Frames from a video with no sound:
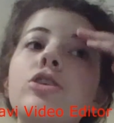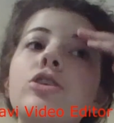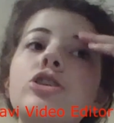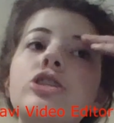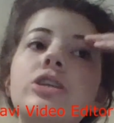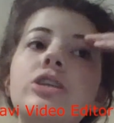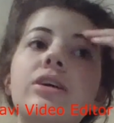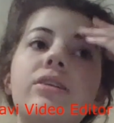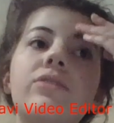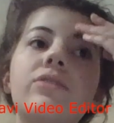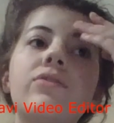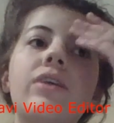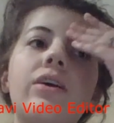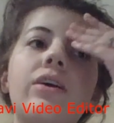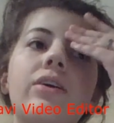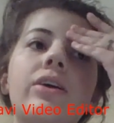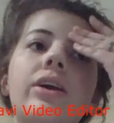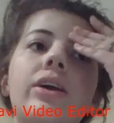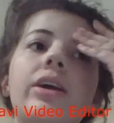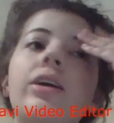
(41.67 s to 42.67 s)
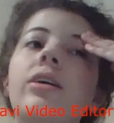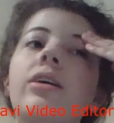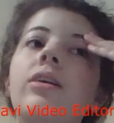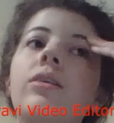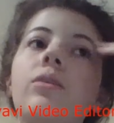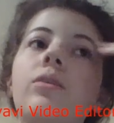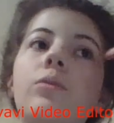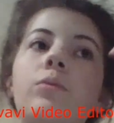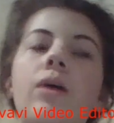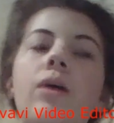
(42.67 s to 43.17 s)
she is very
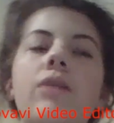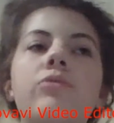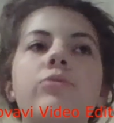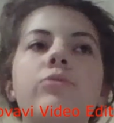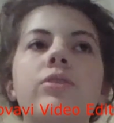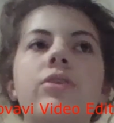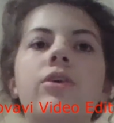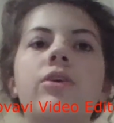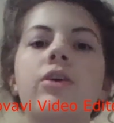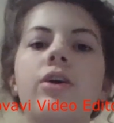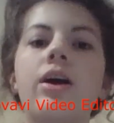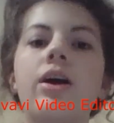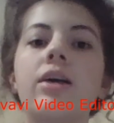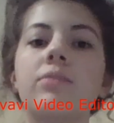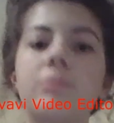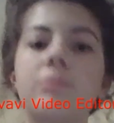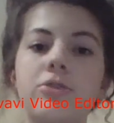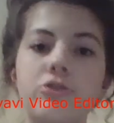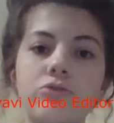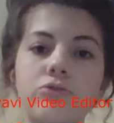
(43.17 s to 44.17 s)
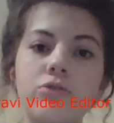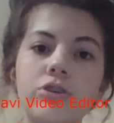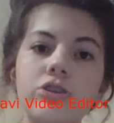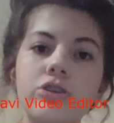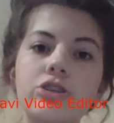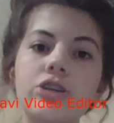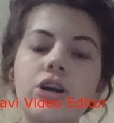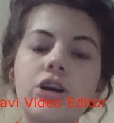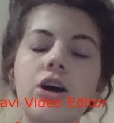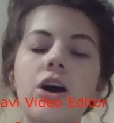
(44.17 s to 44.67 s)
rough with her husband
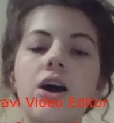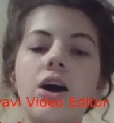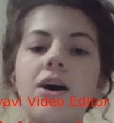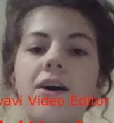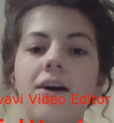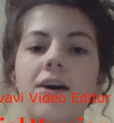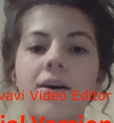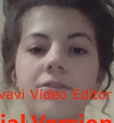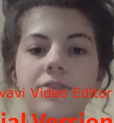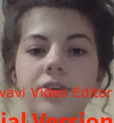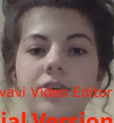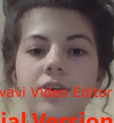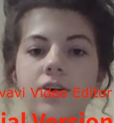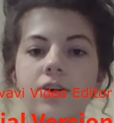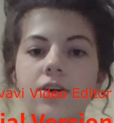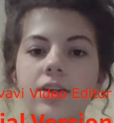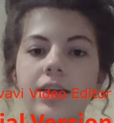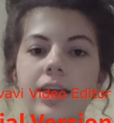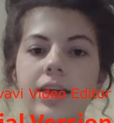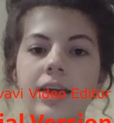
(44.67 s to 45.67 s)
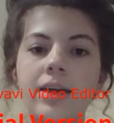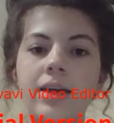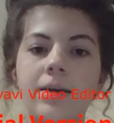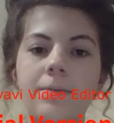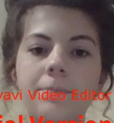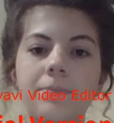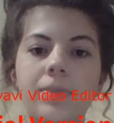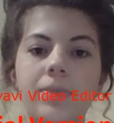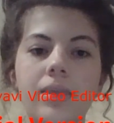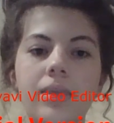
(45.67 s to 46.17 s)
George, often calling
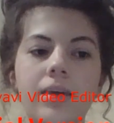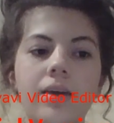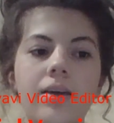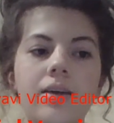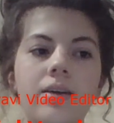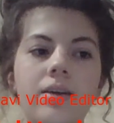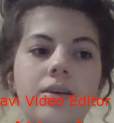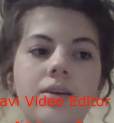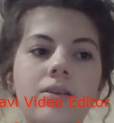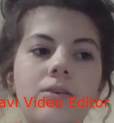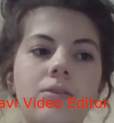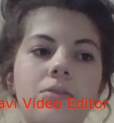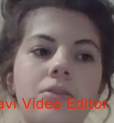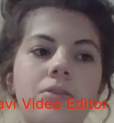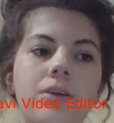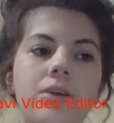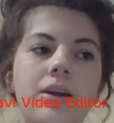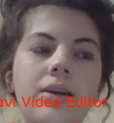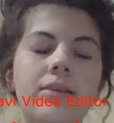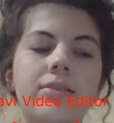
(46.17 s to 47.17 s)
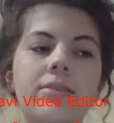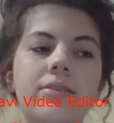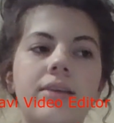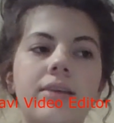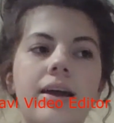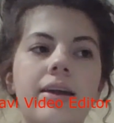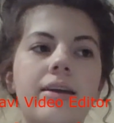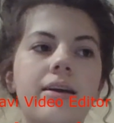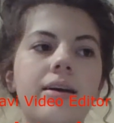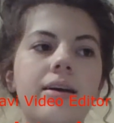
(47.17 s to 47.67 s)
him, things
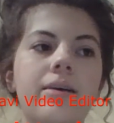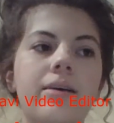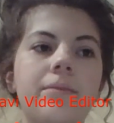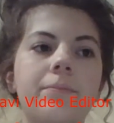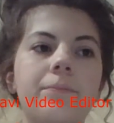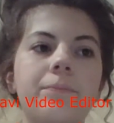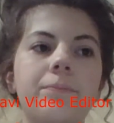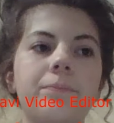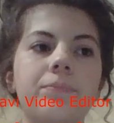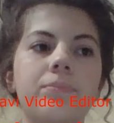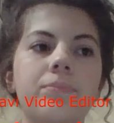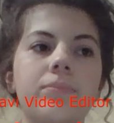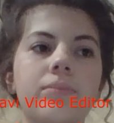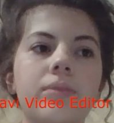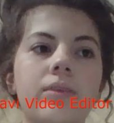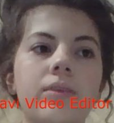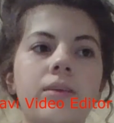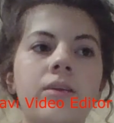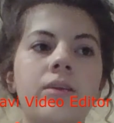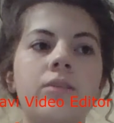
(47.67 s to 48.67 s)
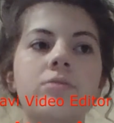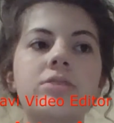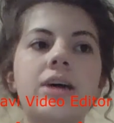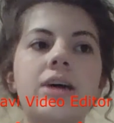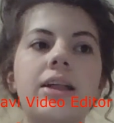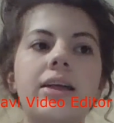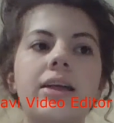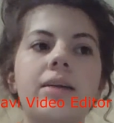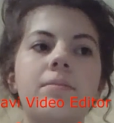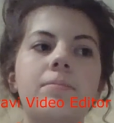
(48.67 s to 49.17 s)
like,
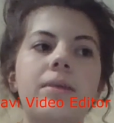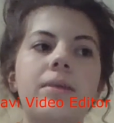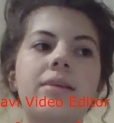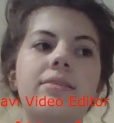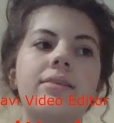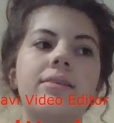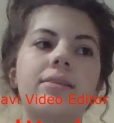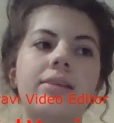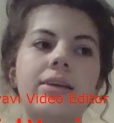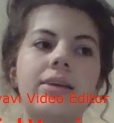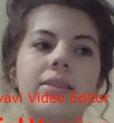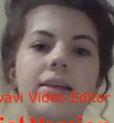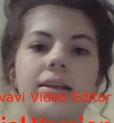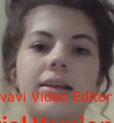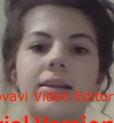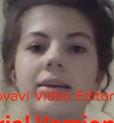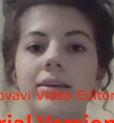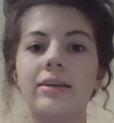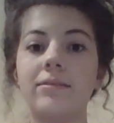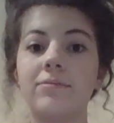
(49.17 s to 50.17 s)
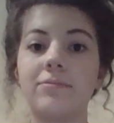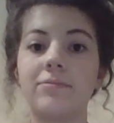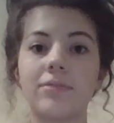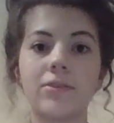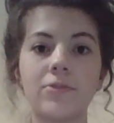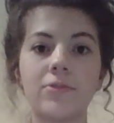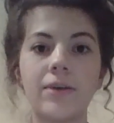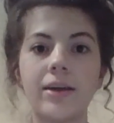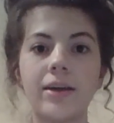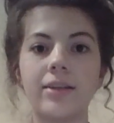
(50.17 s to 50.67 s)
telling him basically that he
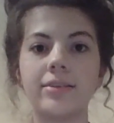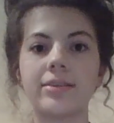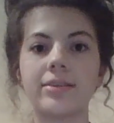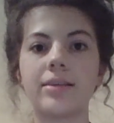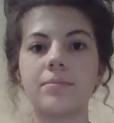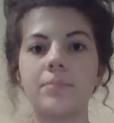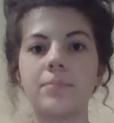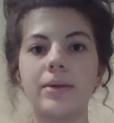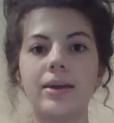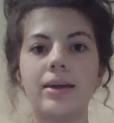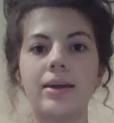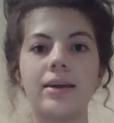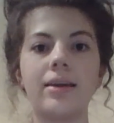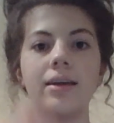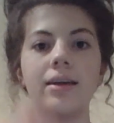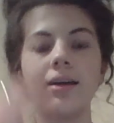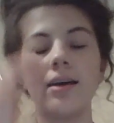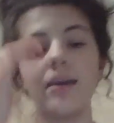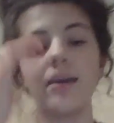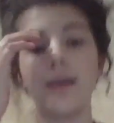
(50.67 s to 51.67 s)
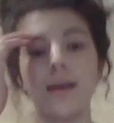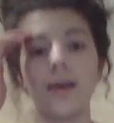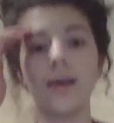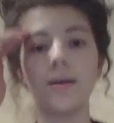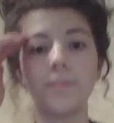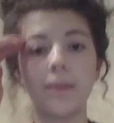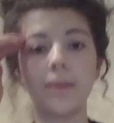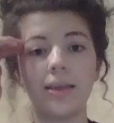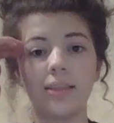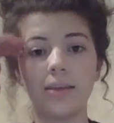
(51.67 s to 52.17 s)
fails at being
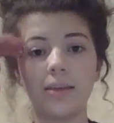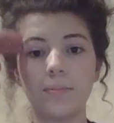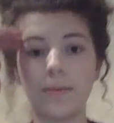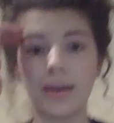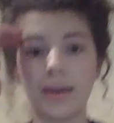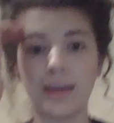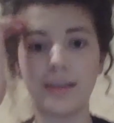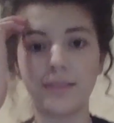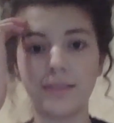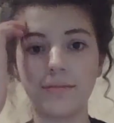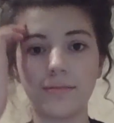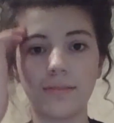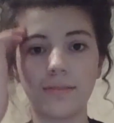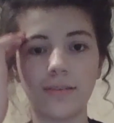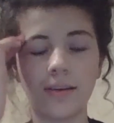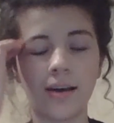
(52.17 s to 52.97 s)
a manly man,